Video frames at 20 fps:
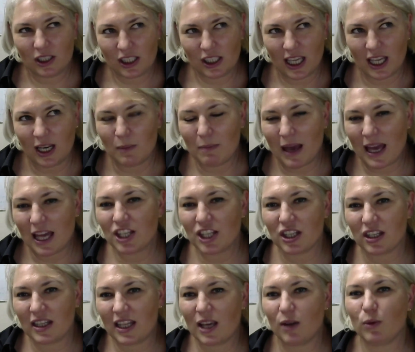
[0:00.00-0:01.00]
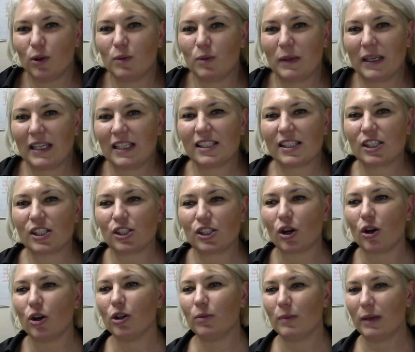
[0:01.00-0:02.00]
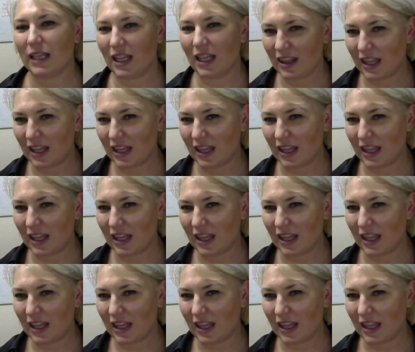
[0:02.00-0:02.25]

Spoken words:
can imagine there would be so many